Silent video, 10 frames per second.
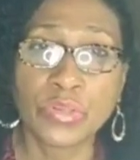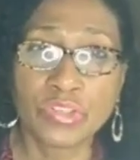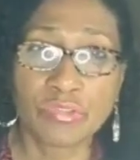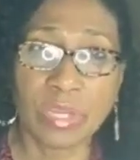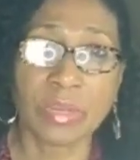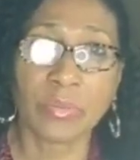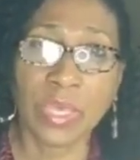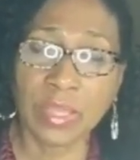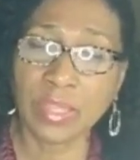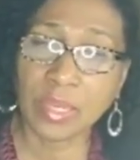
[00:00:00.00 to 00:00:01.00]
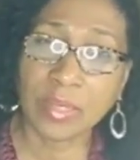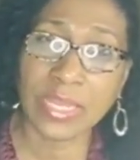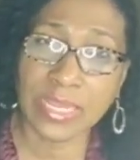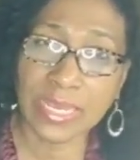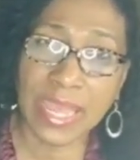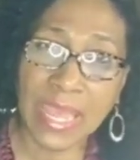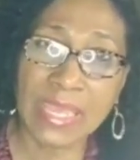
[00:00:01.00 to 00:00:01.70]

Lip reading: straight away there that that